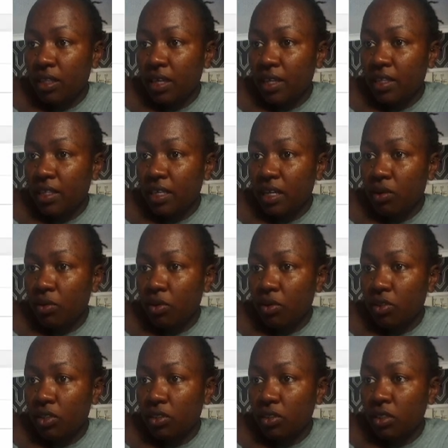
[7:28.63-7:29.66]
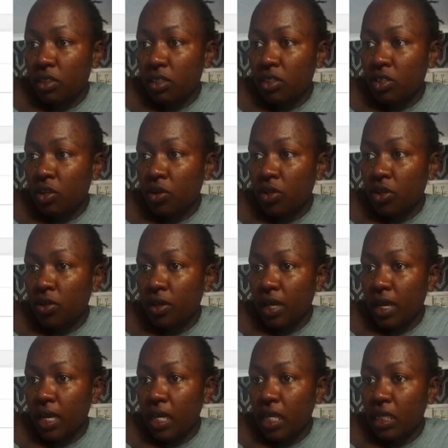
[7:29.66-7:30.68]
the other thing I wanted to show you
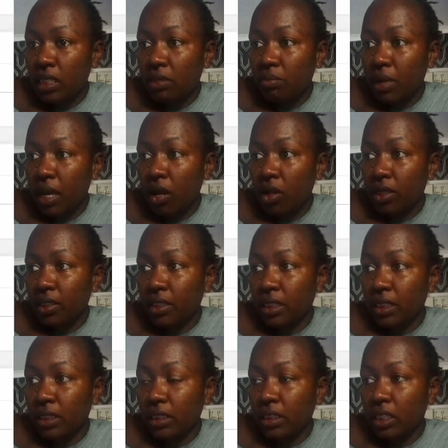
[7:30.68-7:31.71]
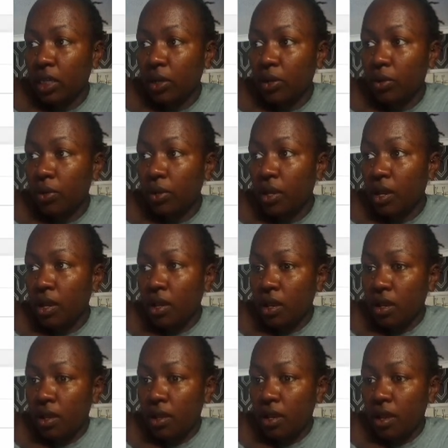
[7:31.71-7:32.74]
is my holidays. So
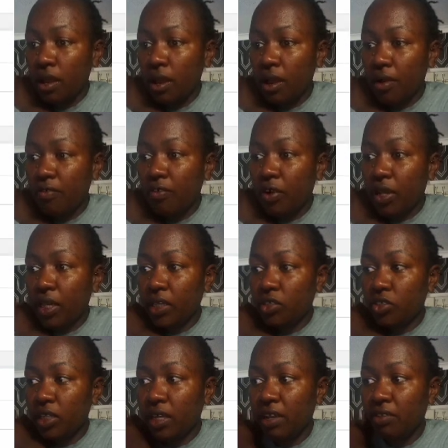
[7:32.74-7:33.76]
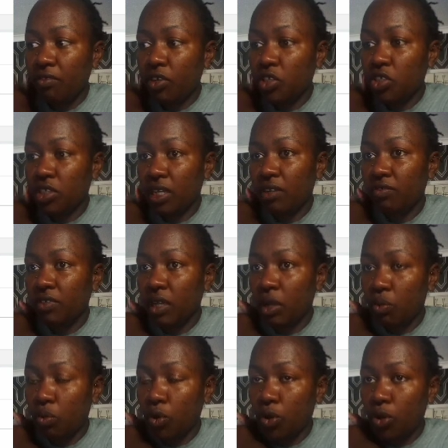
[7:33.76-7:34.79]
for each and every shift I
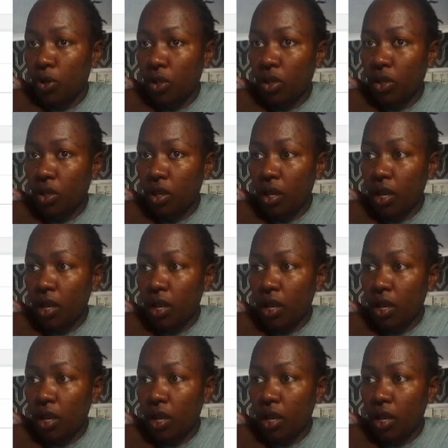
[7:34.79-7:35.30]
work,